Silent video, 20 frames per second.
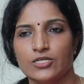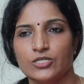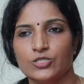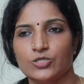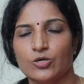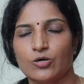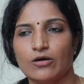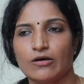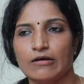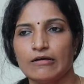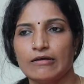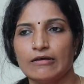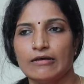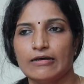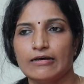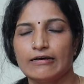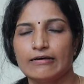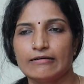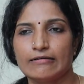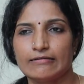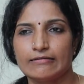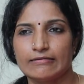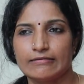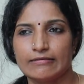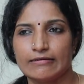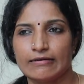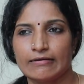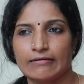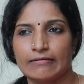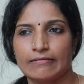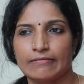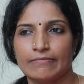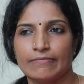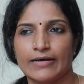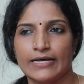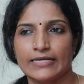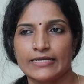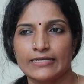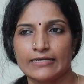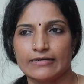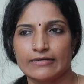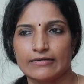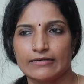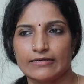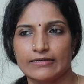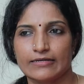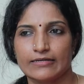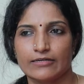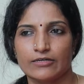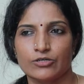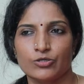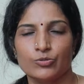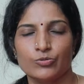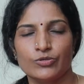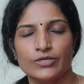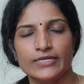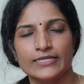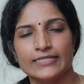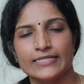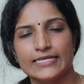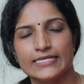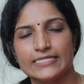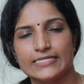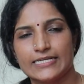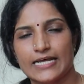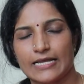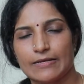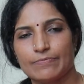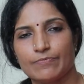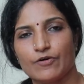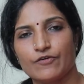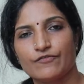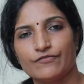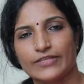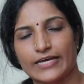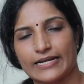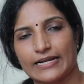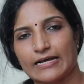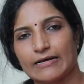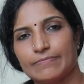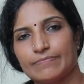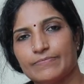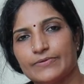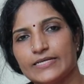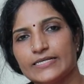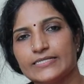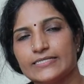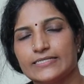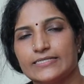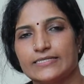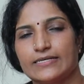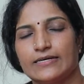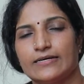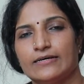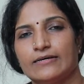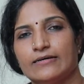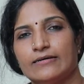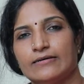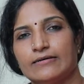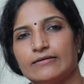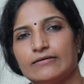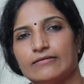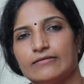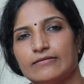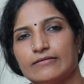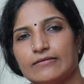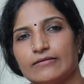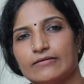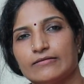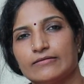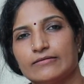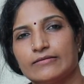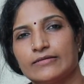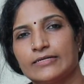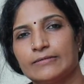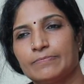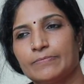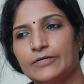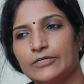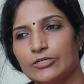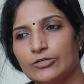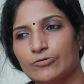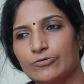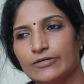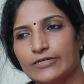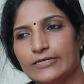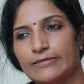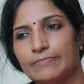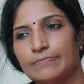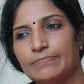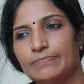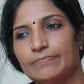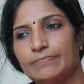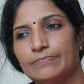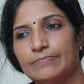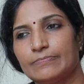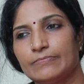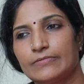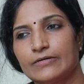So by doing this type of therapies, that particular